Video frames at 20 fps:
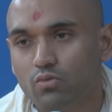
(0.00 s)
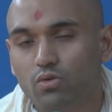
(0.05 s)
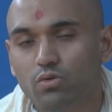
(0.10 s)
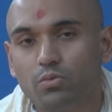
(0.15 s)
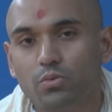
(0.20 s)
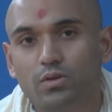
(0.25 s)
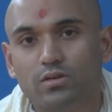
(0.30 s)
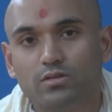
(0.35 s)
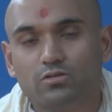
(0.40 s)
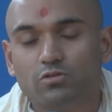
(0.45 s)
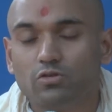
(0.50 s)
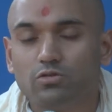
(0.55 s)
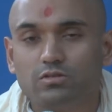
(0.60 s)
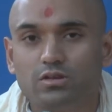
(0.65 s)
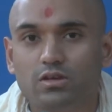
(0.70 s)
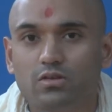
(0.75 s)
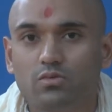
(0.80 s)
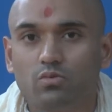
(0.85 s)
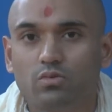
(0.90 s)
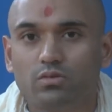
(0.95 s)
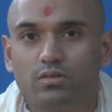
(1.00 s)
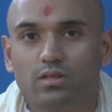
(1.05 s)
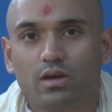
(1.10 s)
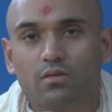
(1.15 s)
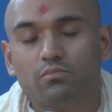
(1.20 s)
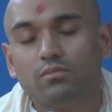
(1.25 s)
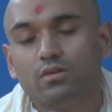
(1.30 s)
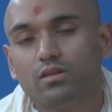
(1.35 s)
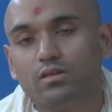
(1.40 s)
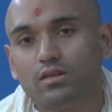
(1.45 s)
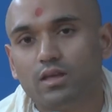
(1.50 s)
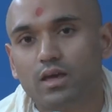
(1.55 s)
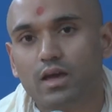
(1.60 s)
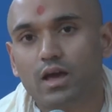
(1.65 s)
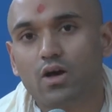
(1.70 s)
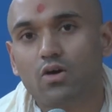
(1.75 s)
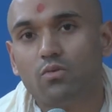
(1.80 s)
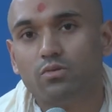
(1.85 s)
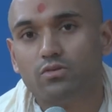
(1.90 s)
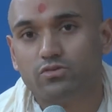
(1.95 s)
when we associate with them, they
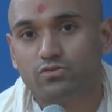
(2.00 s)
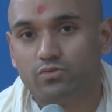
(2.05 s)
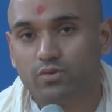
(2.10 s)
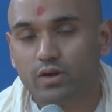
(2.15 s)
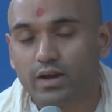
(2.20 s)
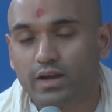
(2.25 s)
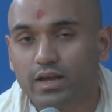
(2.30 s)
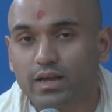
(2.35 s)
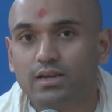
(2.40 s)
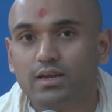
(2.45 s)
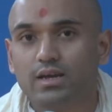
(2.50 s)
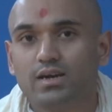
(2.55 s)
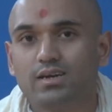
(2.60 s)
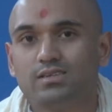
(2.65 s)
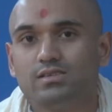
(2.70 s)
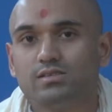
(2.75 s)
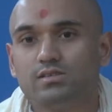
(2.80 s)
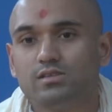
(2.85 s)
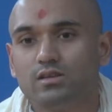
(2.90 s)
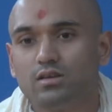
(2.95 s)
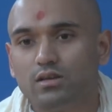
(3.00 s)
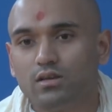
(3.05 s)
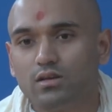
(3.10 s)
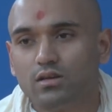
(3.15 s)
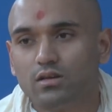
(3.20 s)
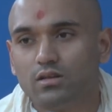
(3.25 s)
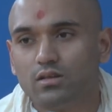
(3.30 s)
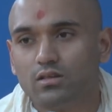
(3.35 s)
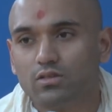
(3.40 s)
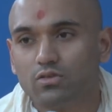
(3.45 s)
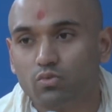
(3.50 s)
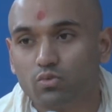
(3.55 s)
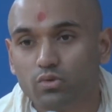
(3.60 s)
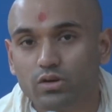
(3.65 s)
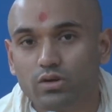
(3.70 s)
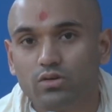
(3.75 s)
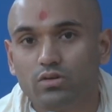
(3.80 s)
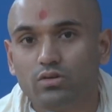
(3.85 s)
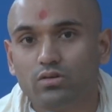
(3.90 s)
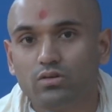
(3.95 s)
help us recognize the
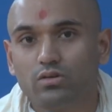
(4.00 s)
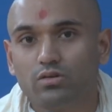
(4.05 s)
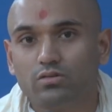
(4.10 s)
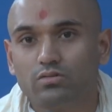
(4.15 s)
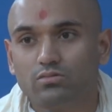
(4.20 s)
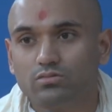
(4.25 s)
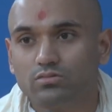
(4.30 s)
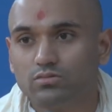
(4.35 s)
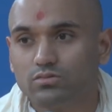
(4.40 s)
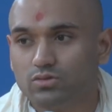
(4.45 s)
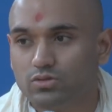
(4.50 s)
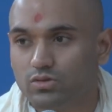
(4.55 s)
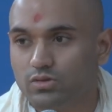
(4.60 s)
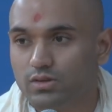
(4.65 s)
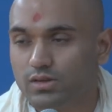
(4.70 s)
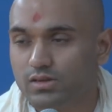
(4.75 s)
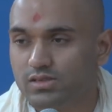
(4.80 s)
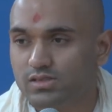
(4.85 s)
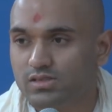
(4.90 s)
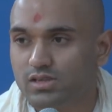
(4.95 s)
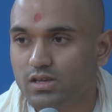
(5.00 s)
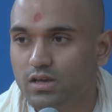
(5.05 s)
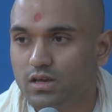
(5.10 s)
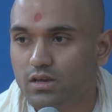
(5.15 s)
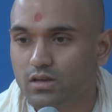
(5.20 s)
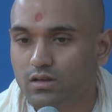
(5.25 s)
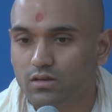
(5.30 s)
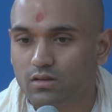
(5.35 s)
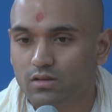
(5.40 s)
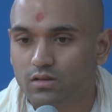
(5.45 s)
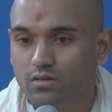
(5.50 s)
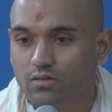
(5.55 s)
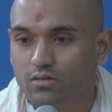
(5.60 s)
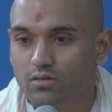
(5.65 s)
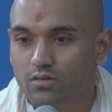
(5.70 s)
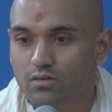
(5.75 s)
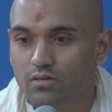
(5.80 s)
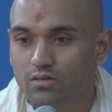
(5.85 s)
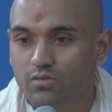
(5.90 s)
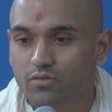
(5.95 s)
real, you can say,
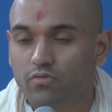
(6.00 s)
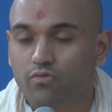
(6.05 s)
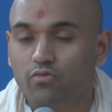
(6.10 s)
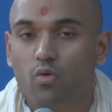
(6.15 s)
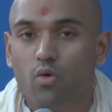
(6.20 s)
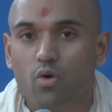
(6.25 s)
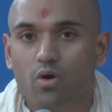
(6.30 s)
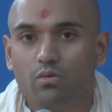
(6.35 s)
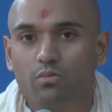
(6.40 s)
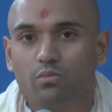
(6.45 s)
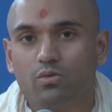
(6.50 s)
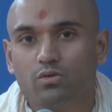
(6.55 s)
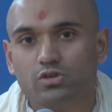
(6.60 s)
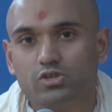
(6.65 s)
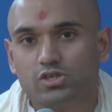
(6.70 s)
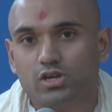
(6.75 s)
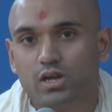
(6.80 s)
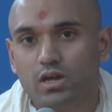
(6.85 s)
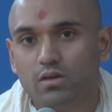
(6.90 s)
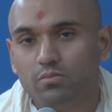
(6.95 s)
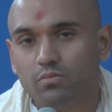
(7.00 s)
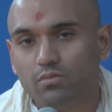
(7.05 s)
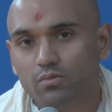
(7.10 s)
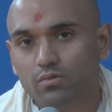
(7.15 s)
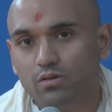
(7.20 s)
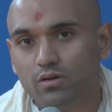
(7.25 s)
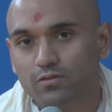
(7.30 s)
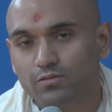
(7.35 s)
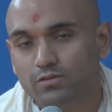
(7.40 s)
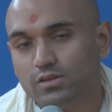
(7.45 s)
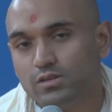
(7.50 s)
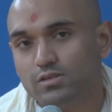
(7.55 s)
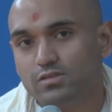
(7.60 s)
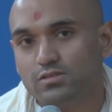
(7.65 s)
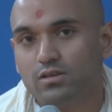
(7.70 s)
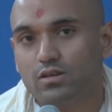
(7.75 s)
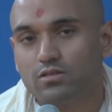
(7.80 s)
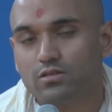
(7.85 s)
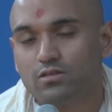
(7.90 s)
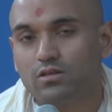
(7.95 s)
form or shape of this
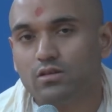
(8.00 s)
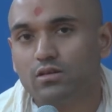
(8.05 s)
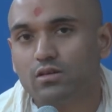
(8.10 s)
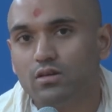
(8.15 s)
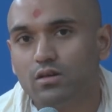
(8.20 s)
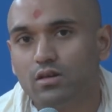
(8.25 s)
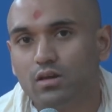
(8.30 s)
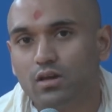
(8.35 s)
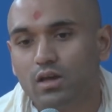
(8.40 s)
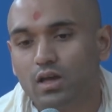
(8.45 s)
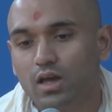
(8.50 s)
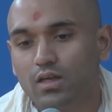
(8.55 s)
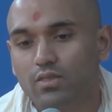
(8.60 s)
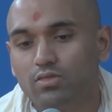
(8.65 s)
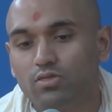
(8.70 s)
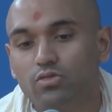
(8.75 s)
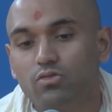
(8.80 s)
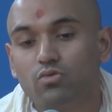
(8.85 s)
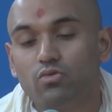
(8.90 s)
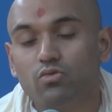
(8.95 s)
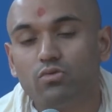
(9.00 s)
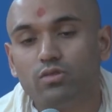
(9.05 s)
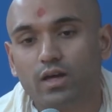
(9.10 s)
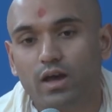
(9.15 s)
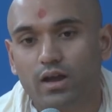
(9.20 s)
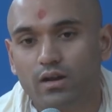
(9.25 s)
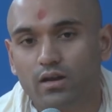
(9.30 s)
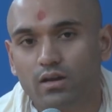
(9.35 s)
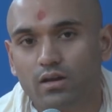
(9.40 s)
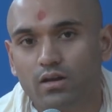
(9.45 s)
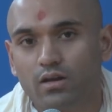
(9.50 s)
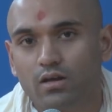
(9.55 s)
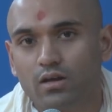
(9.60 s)
satsang. And through that,